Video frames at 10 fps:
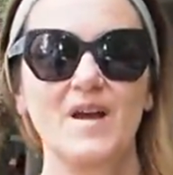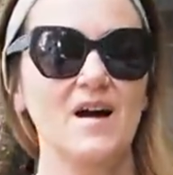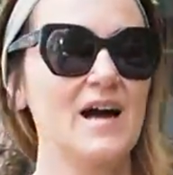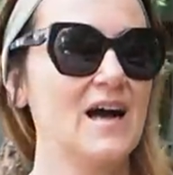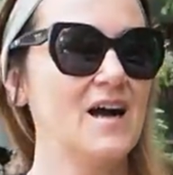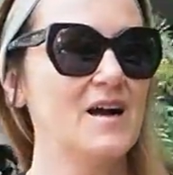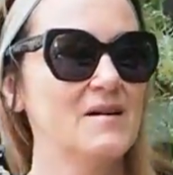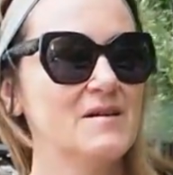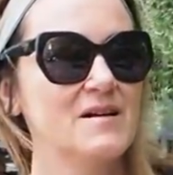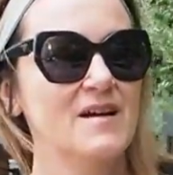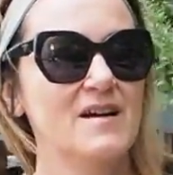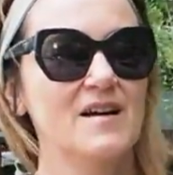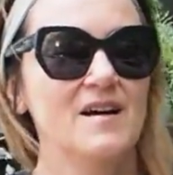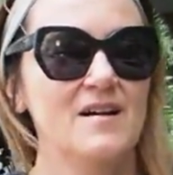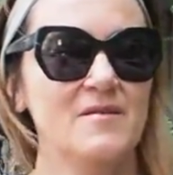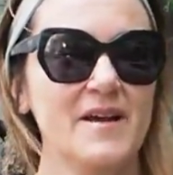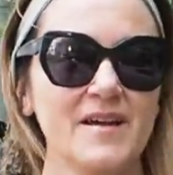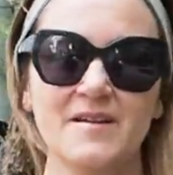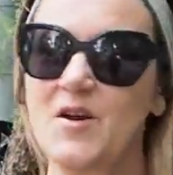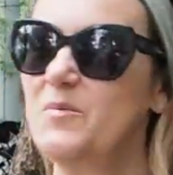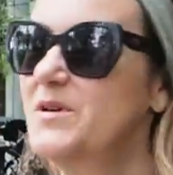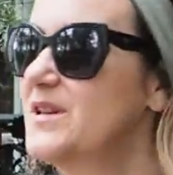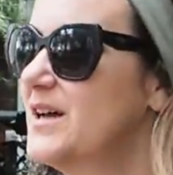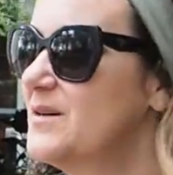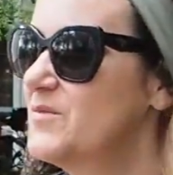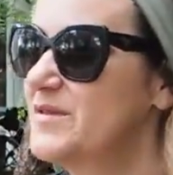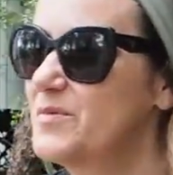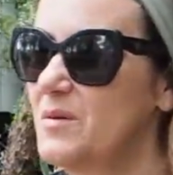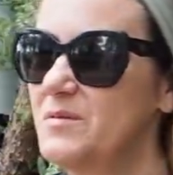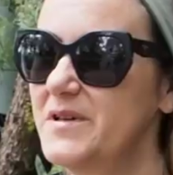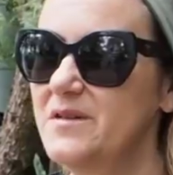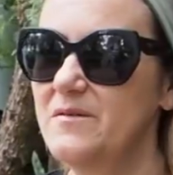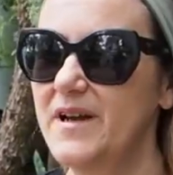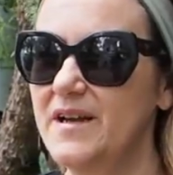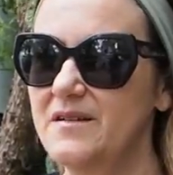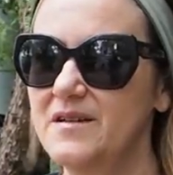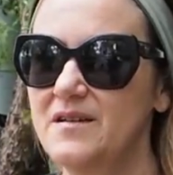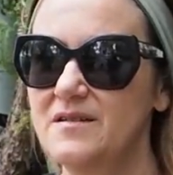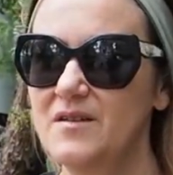Uh, I reckon Cobra Club was probably around